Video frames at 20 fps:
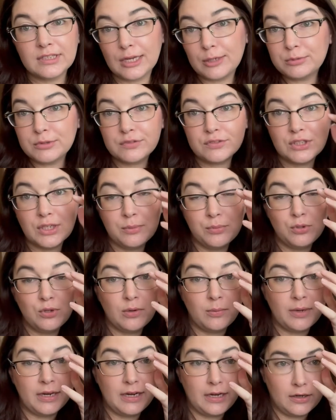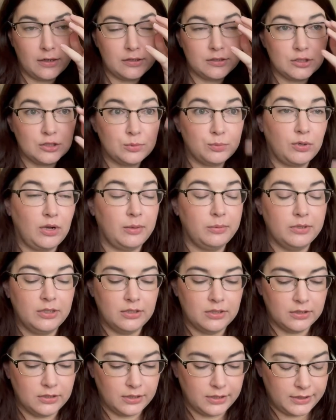types of shampoo on my hair because it's probably
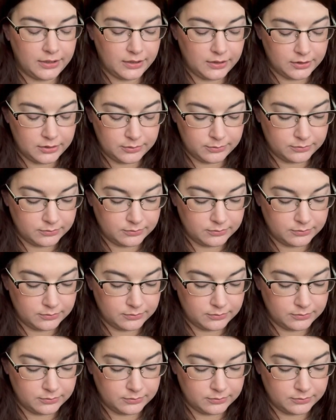gonna like